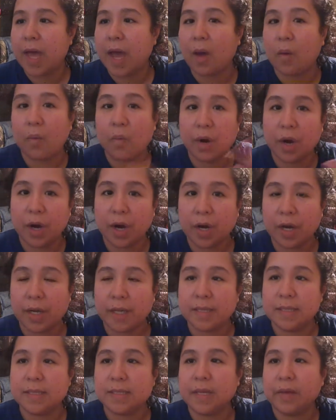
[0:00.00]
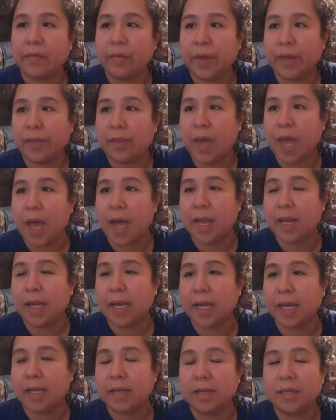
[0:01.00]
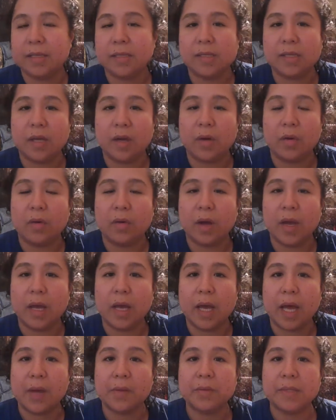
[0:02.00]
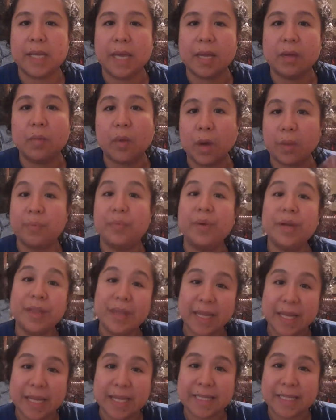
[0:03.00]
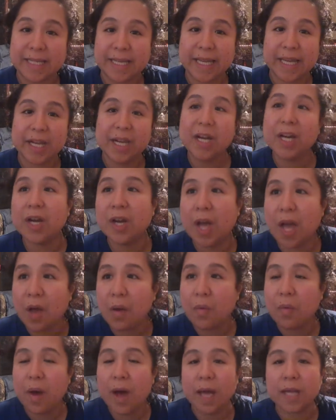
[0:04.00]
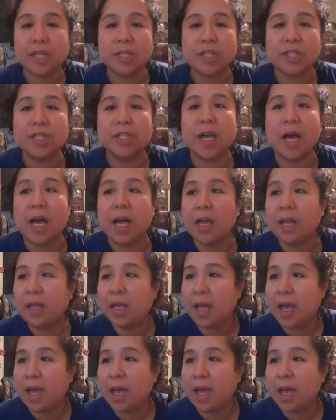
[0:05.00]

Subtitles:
work and stuff like that, and so I was like, well, bring the kids here, I'll watch them,